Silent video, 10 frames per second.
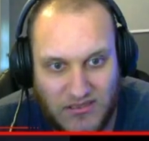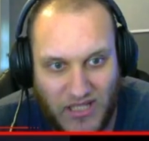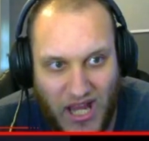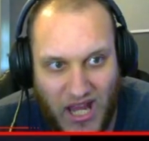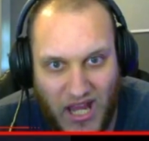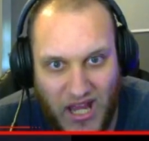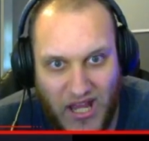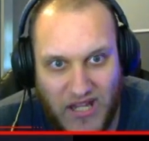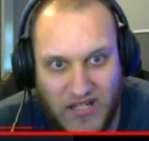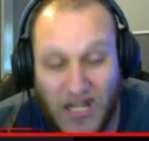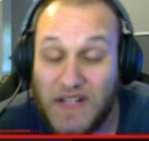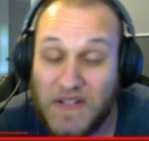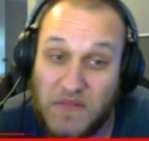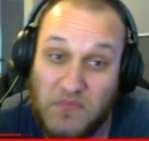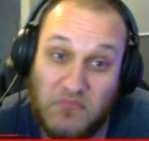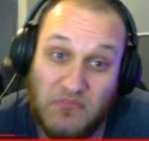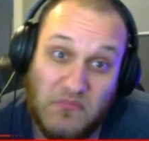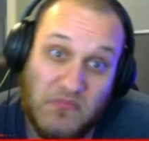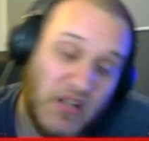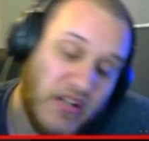And you guys
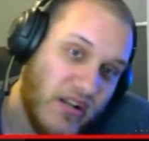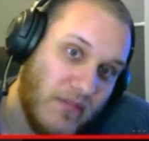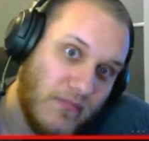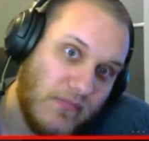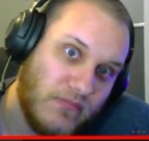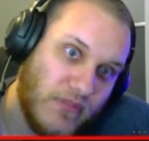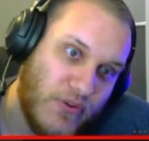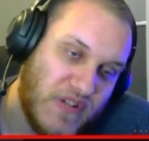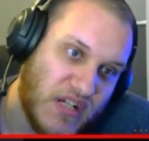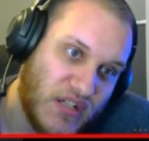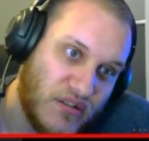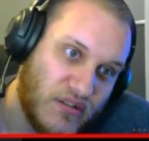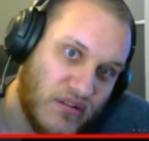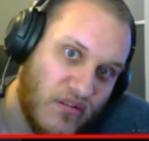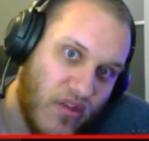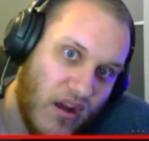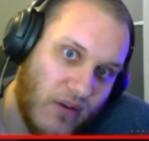end up losing that